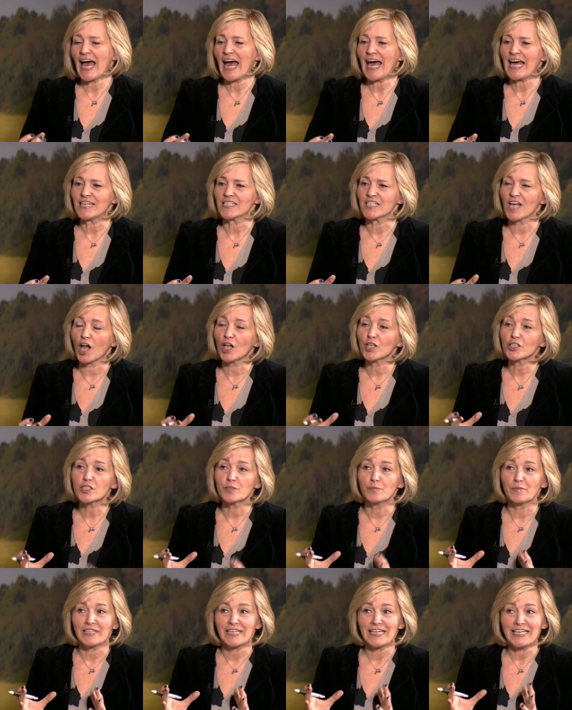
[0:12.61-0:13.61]
and
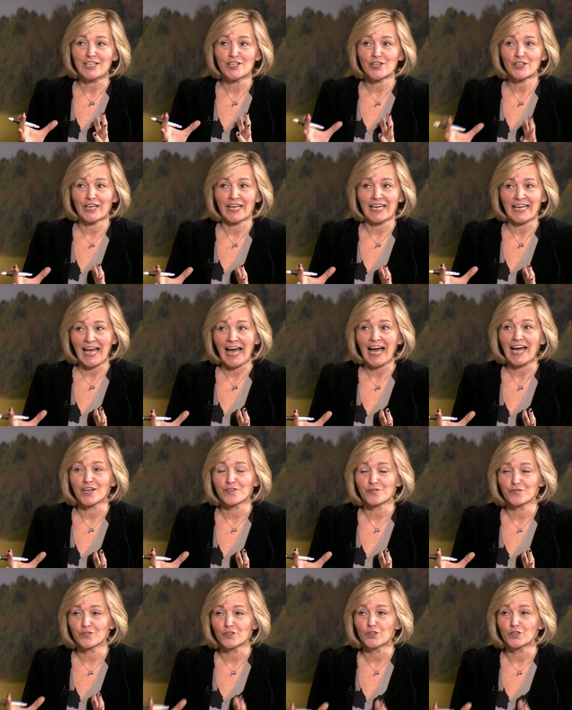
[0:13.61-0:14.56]
ultimately looking at